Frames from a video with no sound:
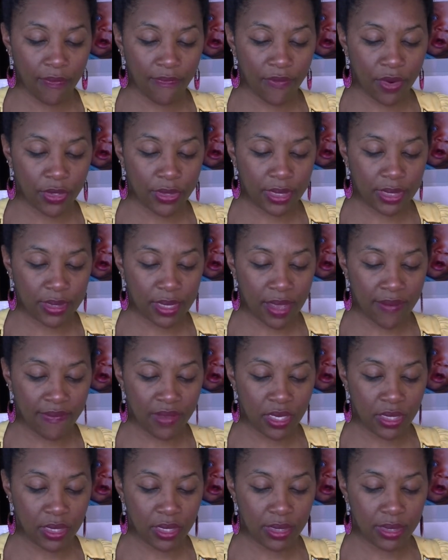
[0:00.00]
verse
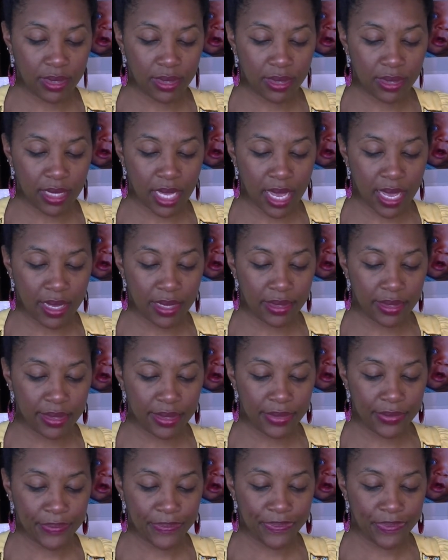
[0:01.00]
7
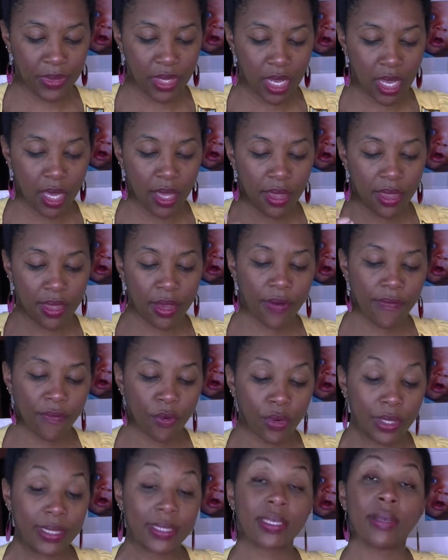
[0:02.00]
says,
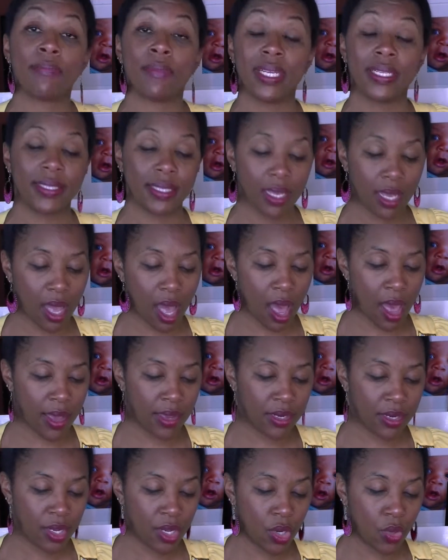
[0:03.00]
therefore submit to
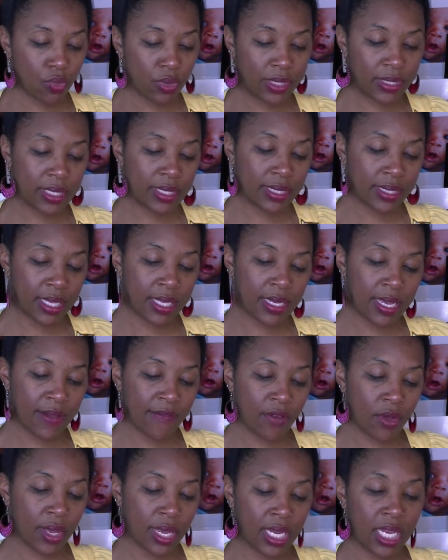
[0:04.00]
God, resist the
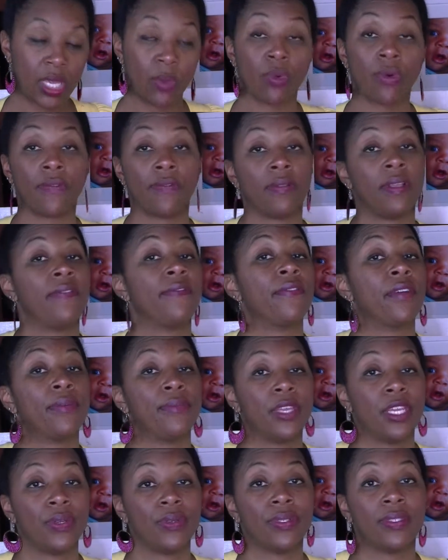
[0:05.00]
devil, and he will flee from you.